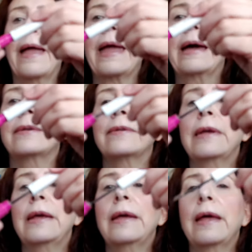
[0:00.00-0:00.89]
And
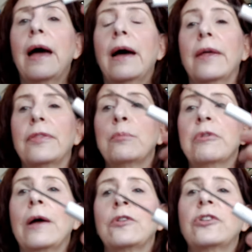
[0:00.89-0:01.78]
uh, the
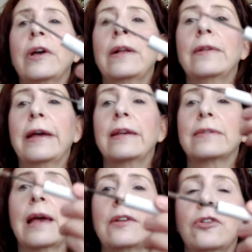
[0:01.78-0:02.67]
brow gel
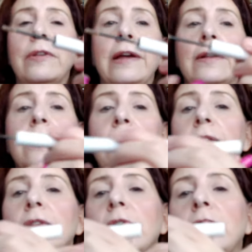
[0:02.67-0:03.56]
is actually
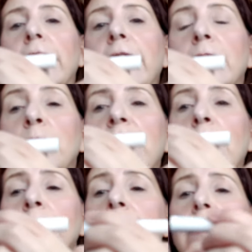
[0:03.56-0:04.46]
included, so you get a
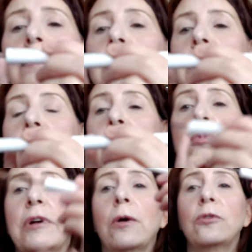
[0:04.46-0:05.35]
brow pencil and a
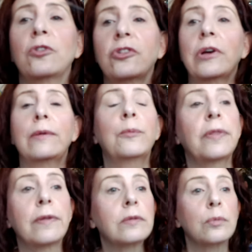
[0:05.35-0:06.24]
brow gel
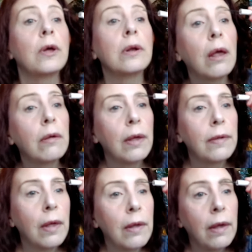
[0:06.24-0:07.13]
with this one.
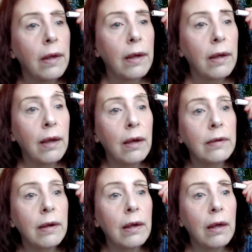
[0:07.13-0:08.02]

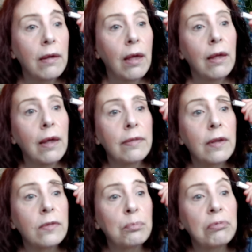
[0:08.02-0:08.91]
And uh,
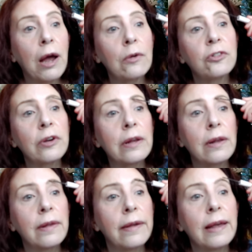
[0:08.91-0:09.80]
this brow
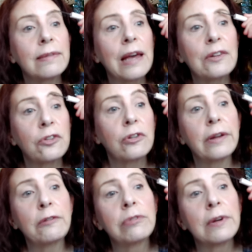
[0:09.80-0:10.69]
gel is
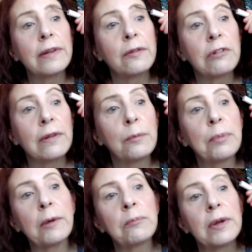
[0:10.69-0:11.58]
actually really, really
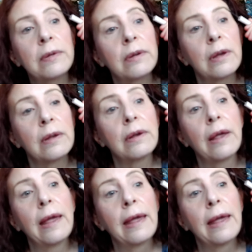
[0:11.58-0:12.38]
pigmented,